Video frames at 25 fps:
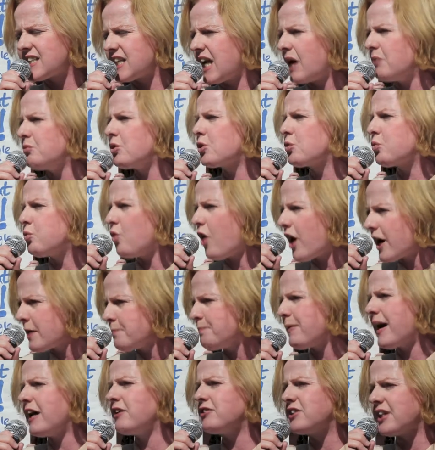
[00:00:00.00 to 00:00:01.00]
That would
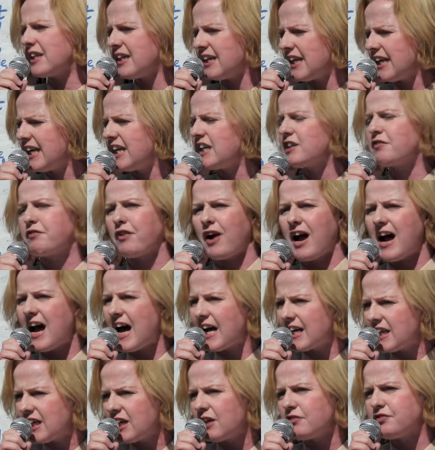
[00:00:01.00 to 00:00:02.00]
wipe out the need for
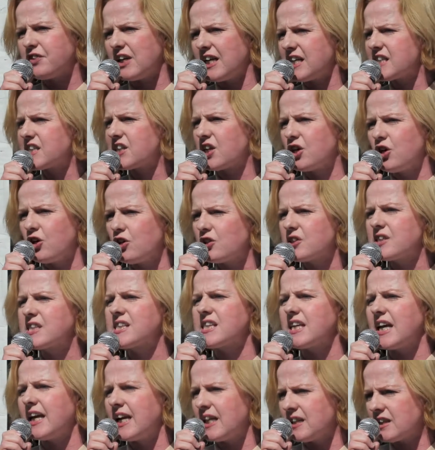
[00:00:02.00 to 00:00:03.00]
any of these
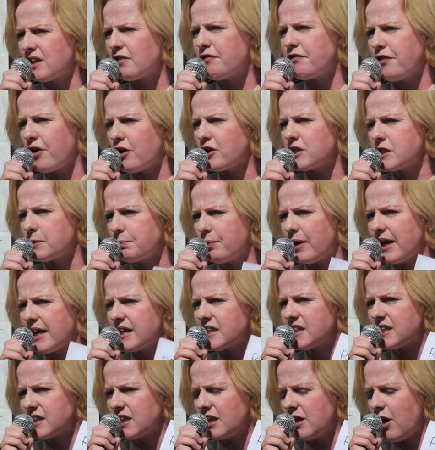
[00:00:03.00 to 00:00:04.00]
cuts in the first
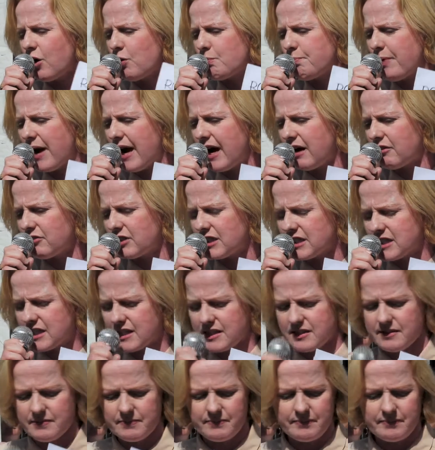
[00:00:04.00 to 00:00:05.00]
place to lone parents.